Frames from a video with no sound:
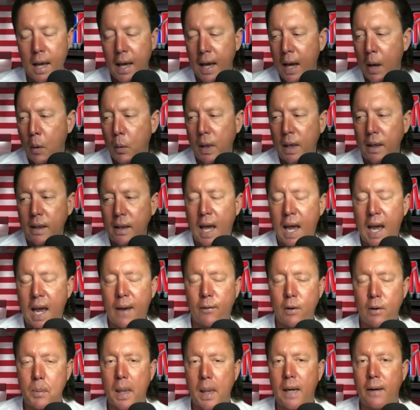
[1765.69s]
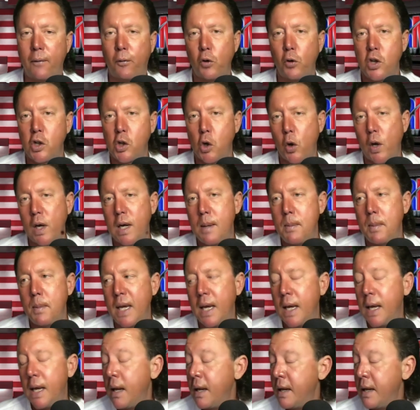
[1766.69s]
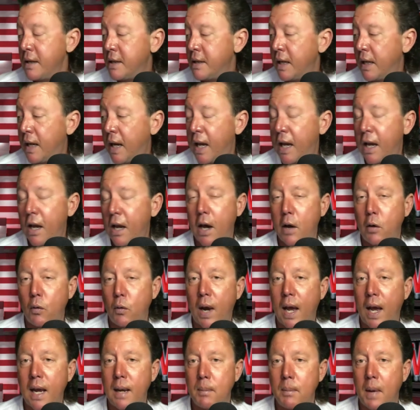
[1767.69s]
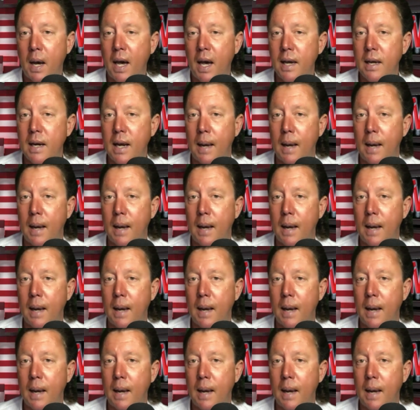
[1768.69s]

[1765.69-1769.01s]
I want to thank everybody for joining me today on Right Mind.